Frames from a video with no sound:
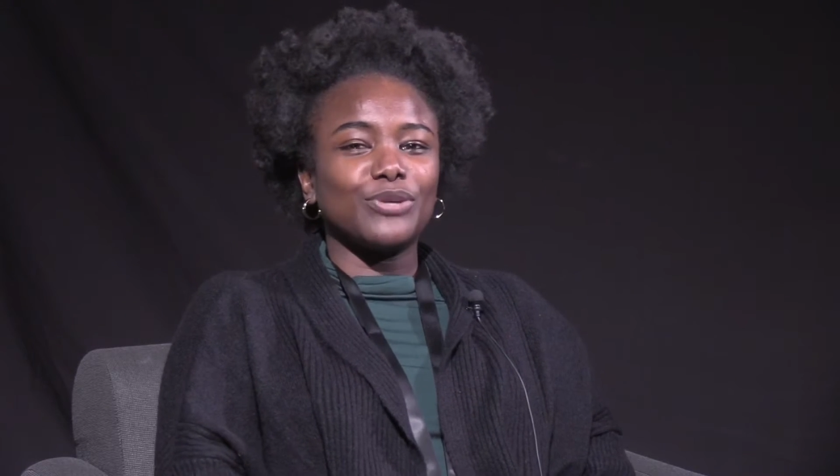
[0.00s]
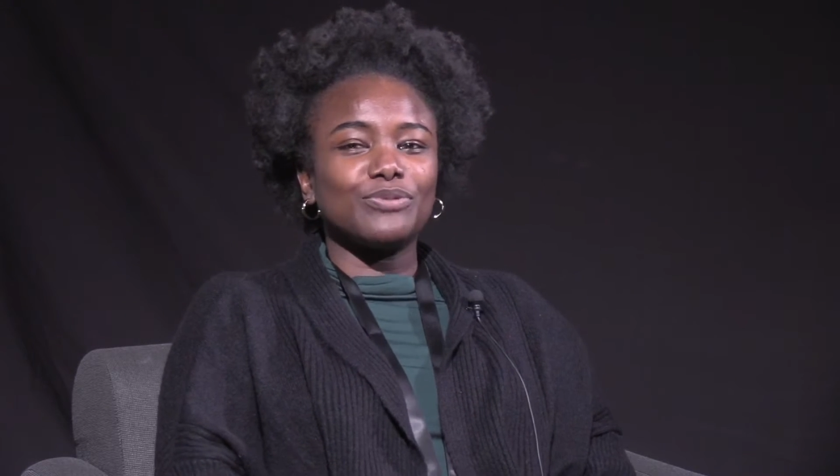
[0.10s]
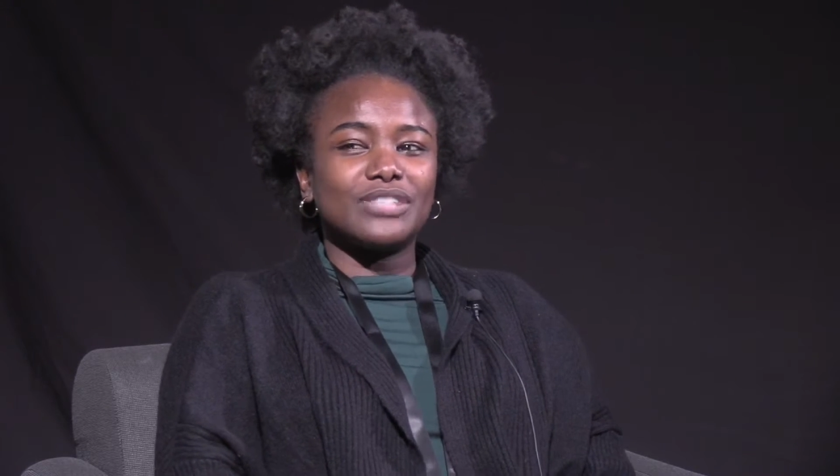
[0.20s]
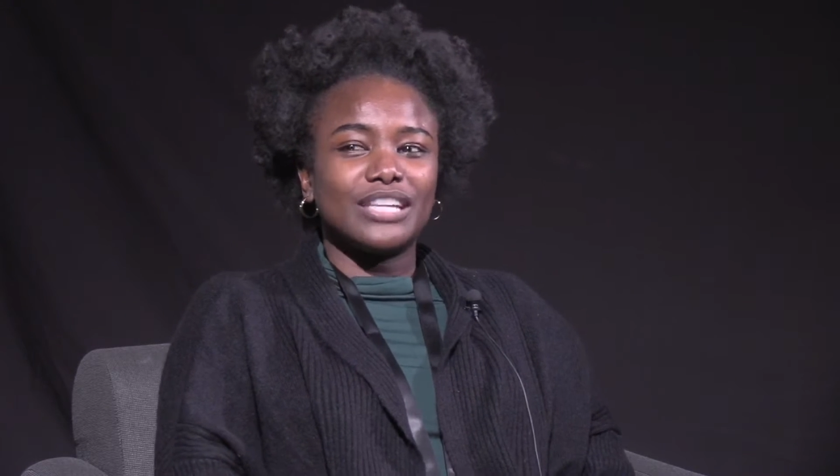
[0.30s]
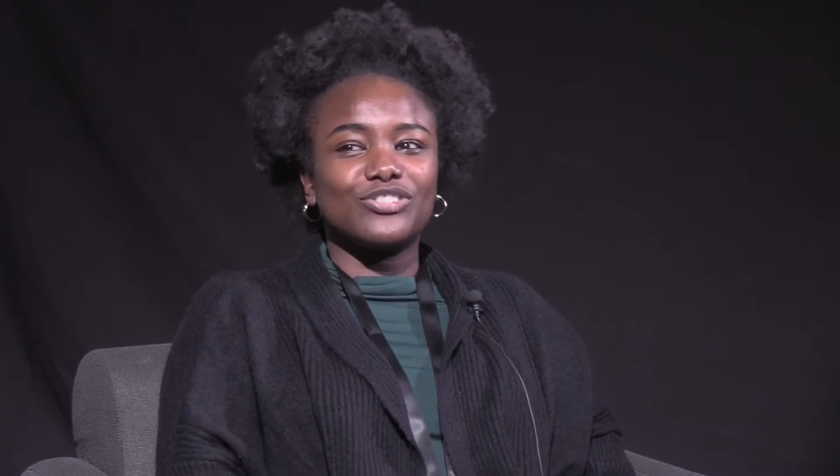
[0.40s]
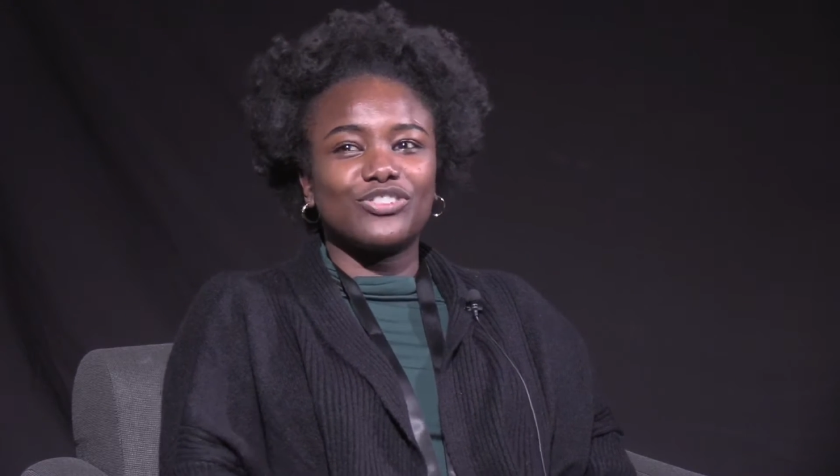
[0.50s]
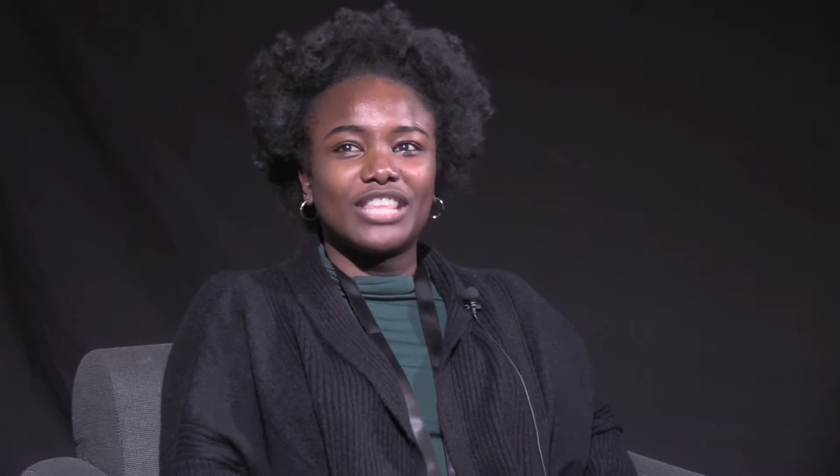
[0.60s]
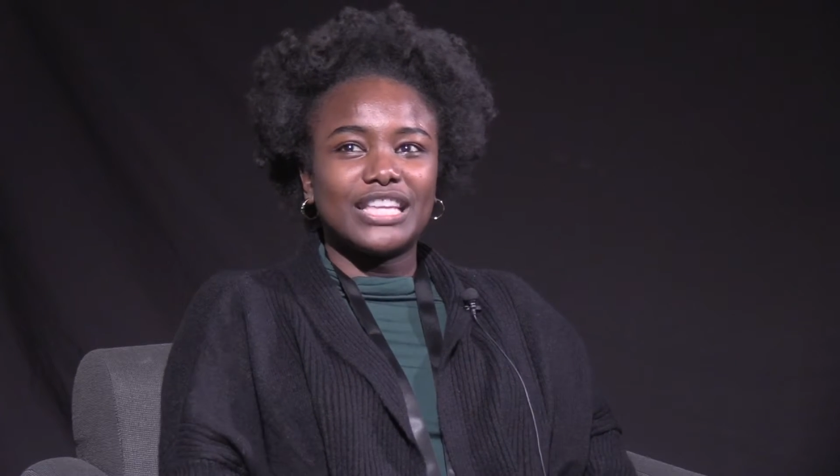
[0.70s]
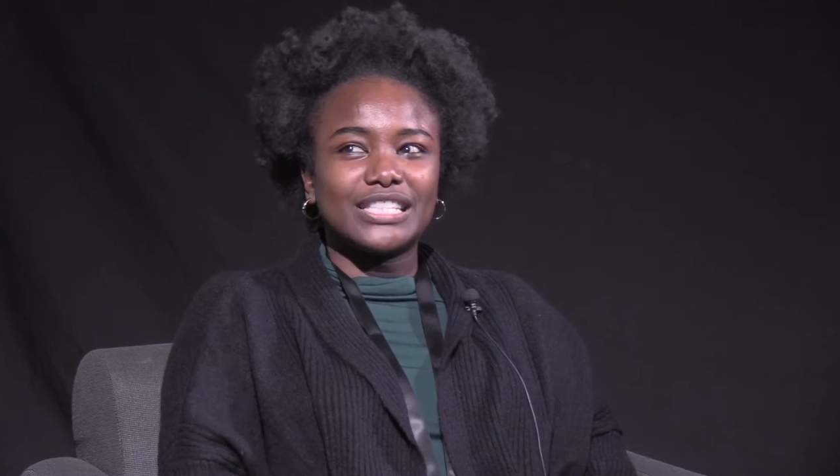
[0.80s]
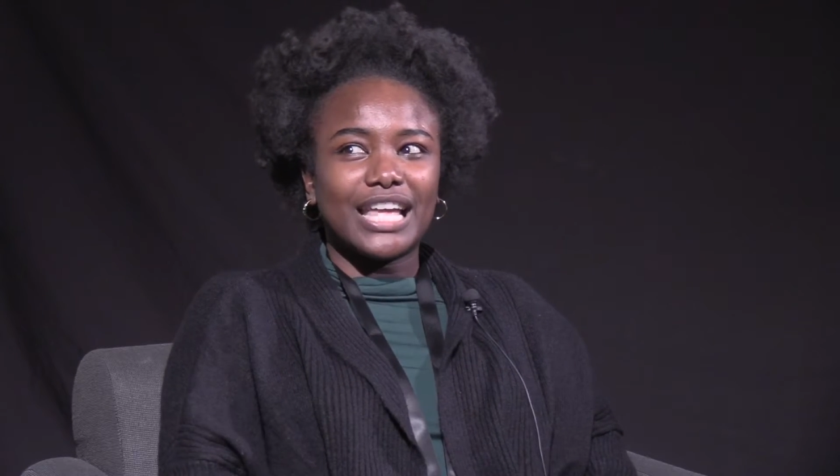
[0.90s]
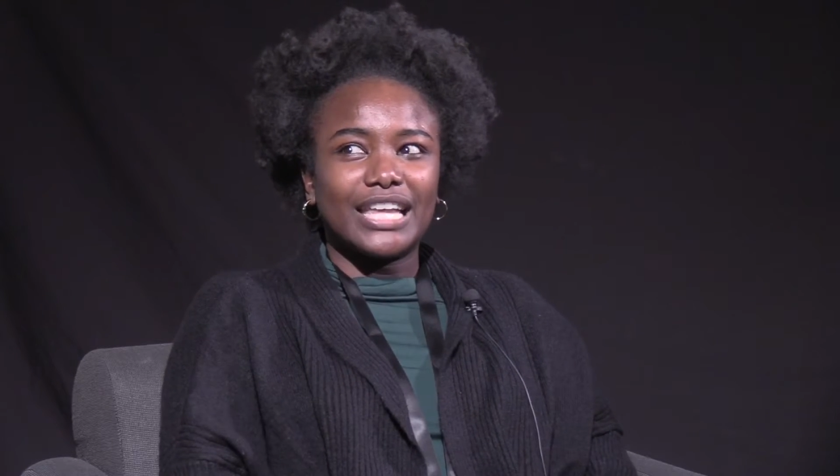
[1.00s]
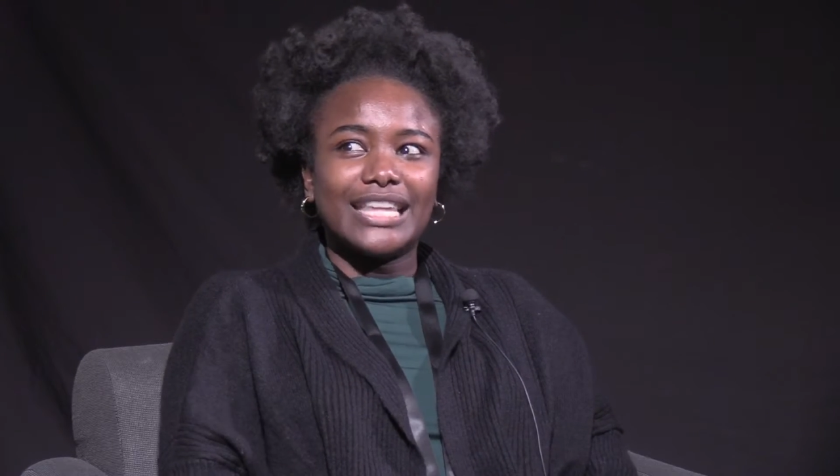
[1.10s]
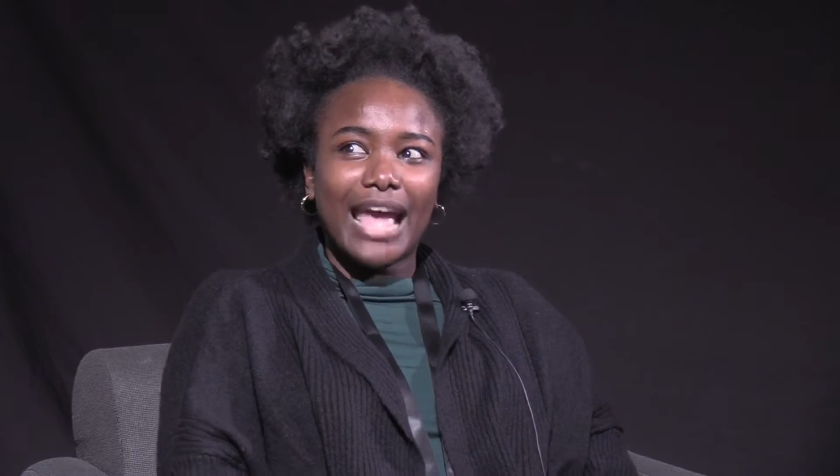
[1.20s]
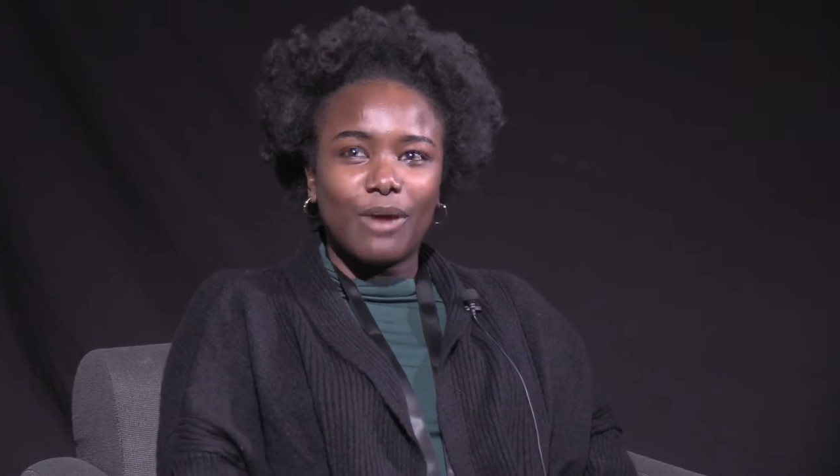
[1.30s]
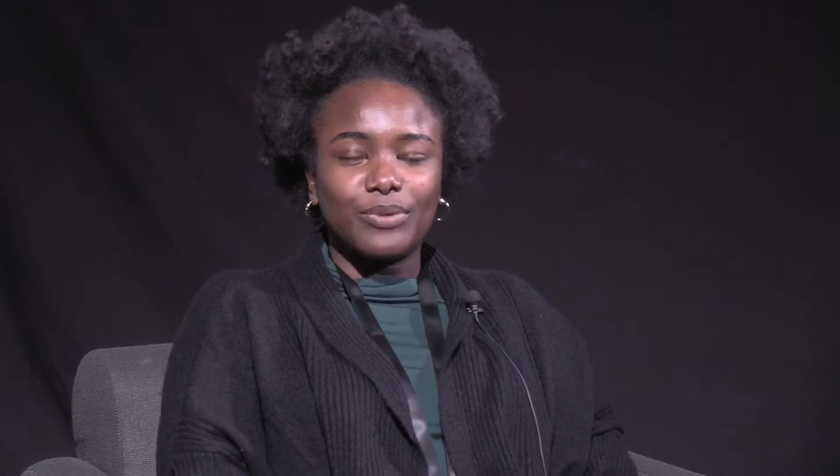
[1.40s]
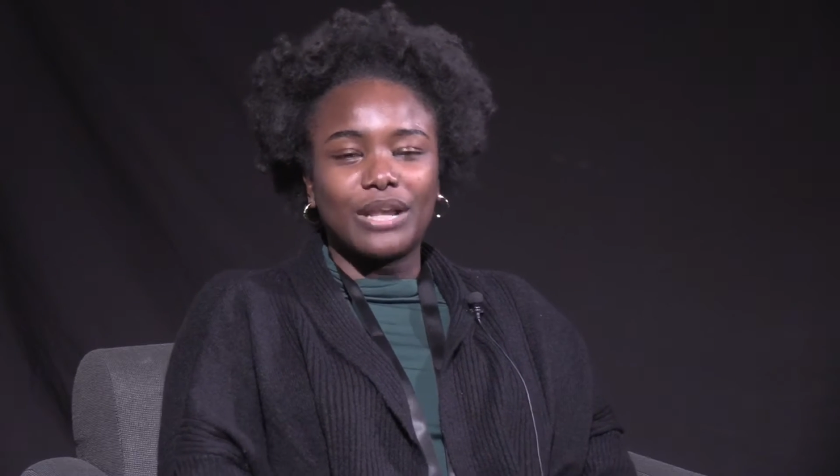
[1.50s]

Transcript: those things are things that now when